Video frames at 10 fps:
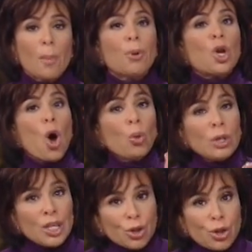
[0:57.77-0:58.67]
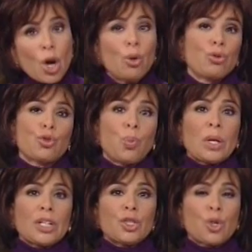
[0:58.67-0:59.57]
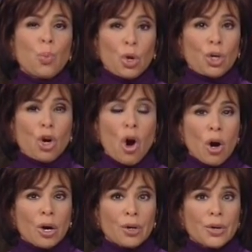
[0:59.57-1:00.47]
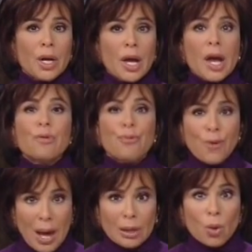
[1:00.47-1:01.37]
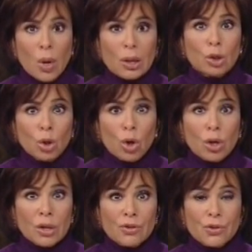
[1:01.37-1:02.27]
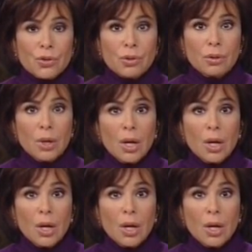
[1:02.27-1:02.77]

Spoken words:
but only those willing to work hard and follow our laws.